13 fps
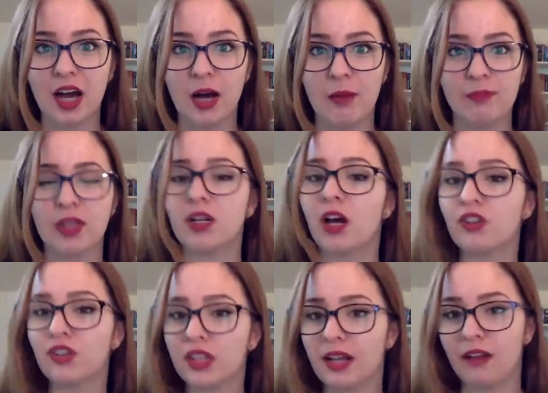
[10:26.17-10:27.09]

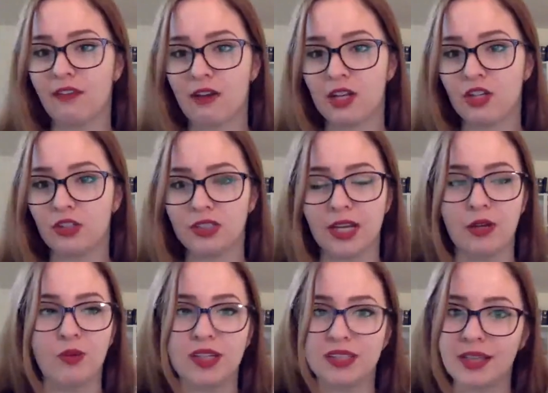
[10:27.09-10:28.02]
another thing that I found
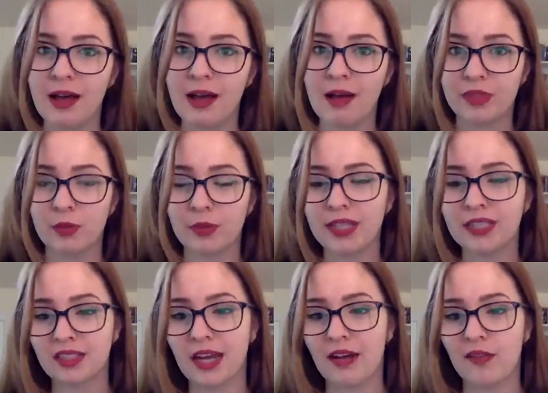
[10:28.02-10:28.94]
interesting was the
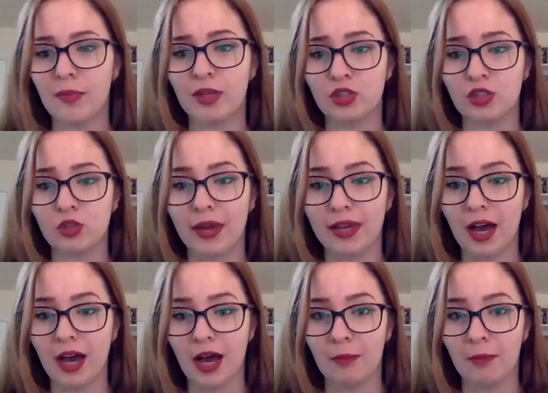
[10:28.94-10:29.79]
reason that everybody's going